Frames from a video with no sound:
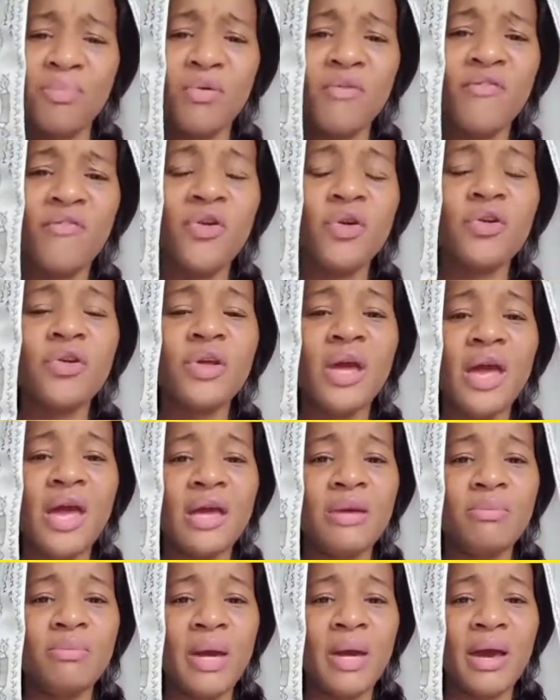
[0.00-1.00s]
prefer to
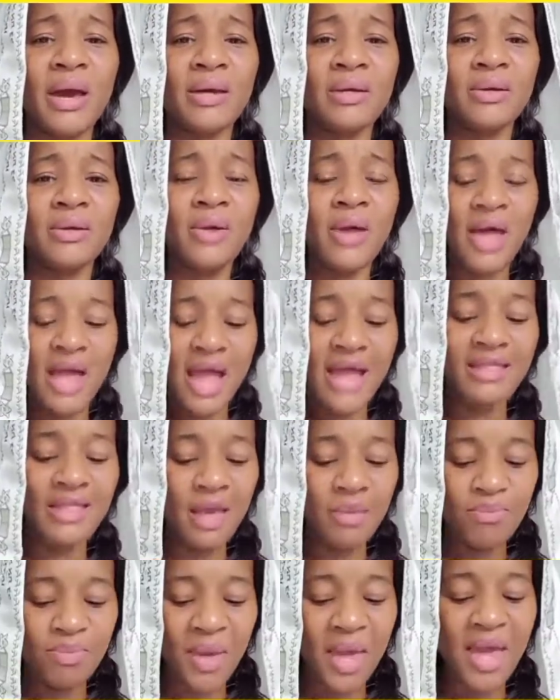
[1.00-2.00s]
hang back and
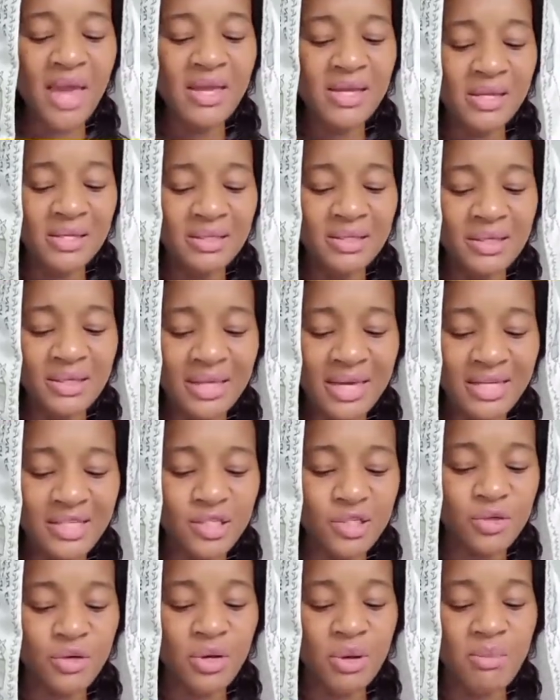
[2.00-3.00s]
they pay
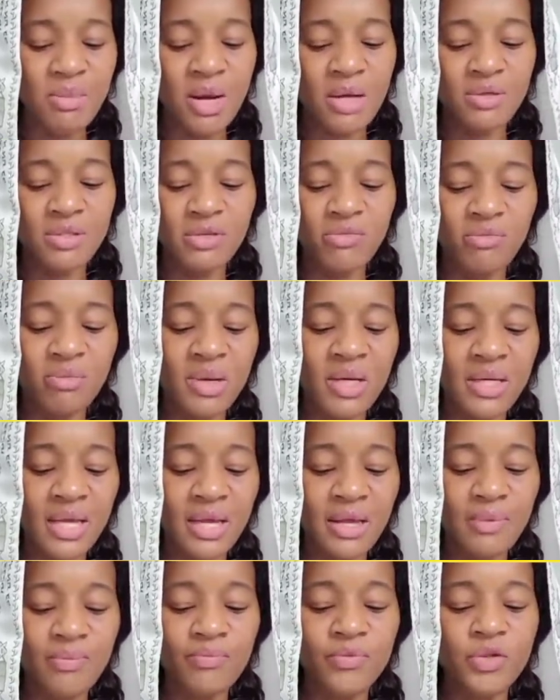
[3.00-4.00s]
lesser amounts of
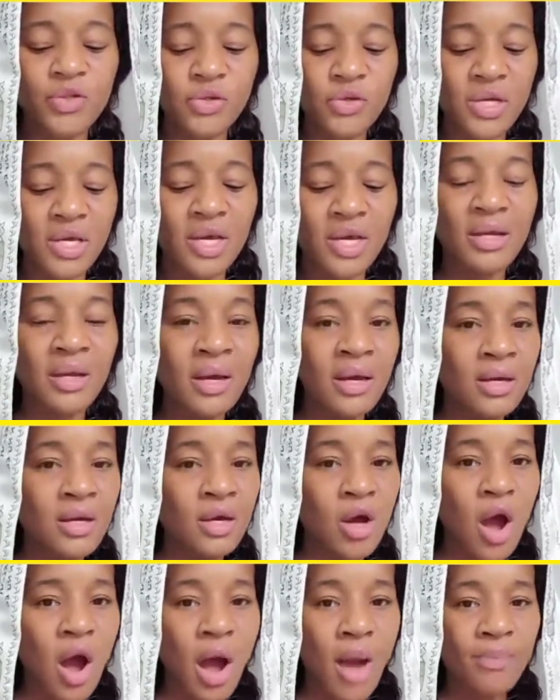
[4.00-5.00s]
money to get a
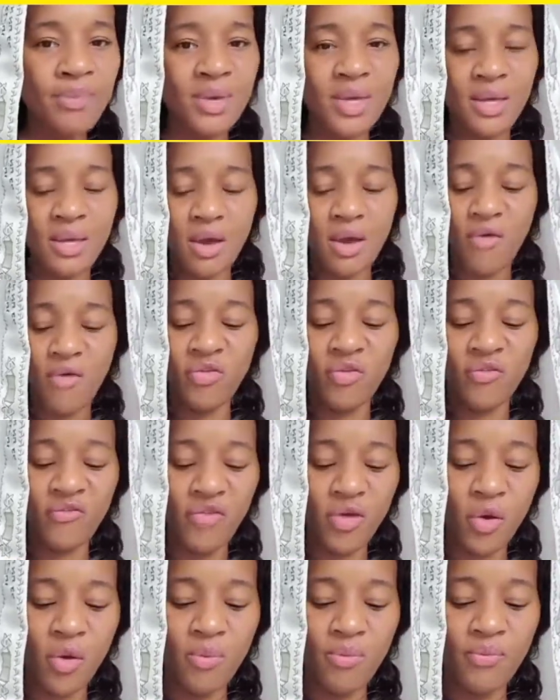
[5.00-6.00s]
copy of the
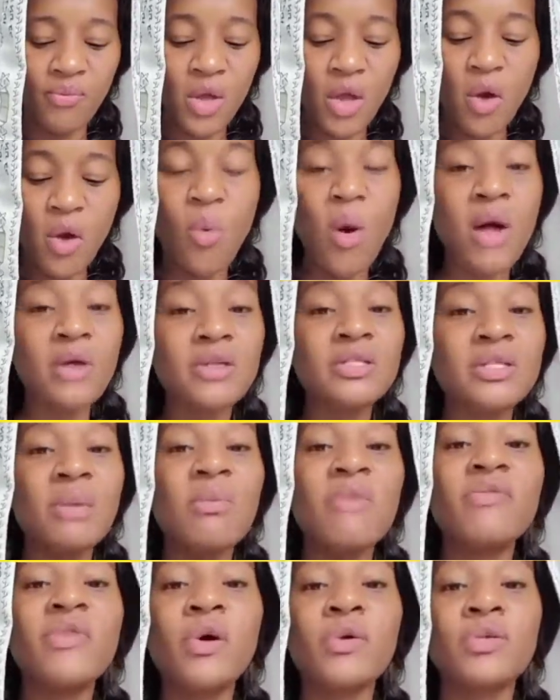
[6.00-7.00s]
film, while
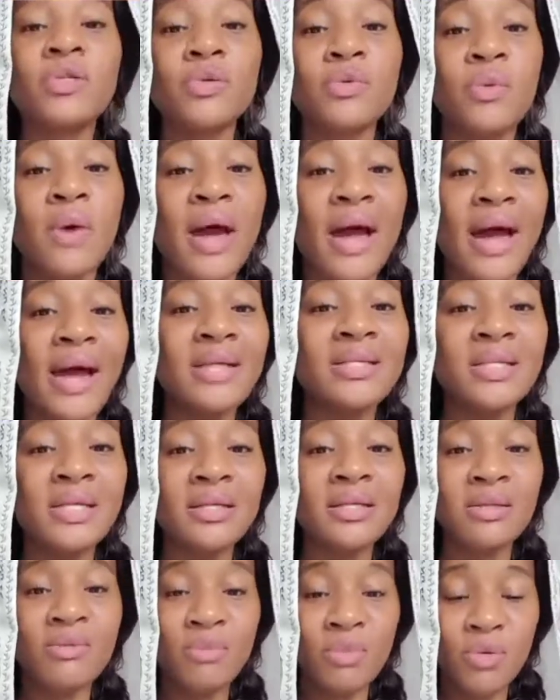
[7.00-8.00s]
some of those who act
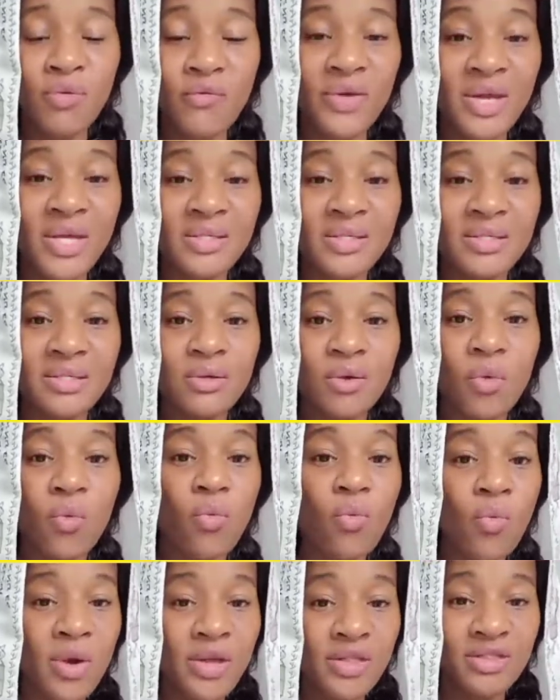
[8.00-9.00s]
in the movies
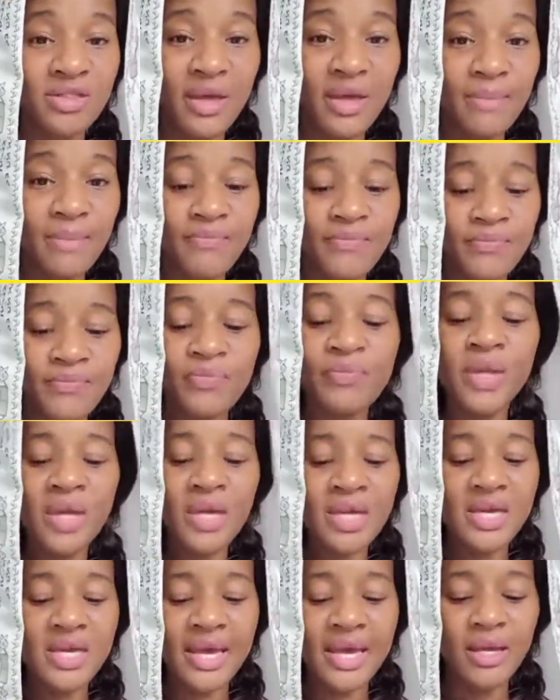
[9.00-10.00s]
with them
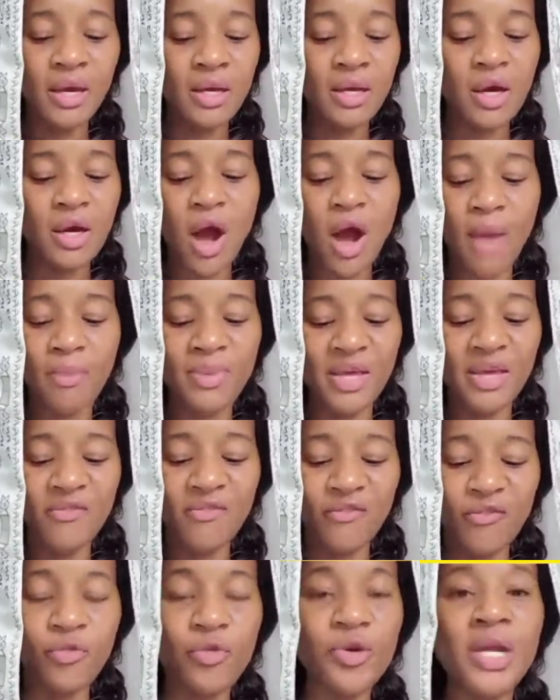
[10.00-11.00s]
get a copy
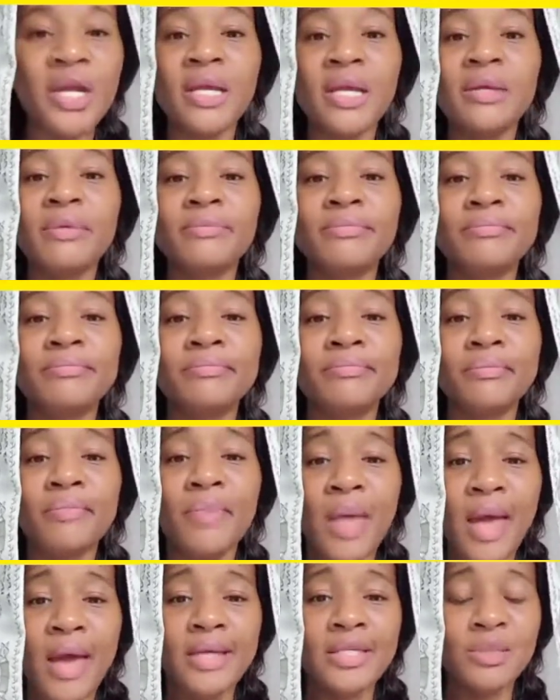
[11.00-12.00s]
free
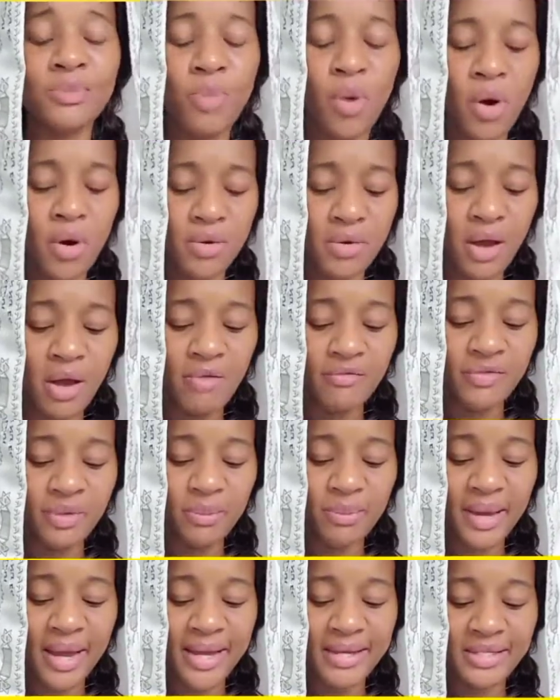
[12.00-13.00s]
as part of the
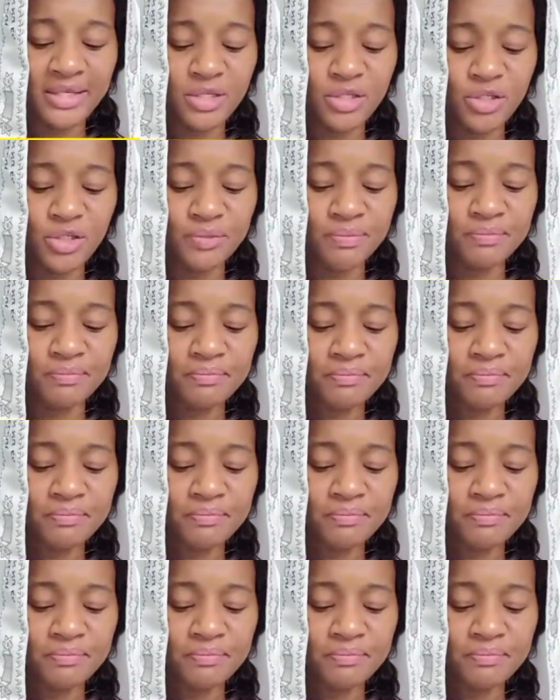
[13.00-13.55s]
package.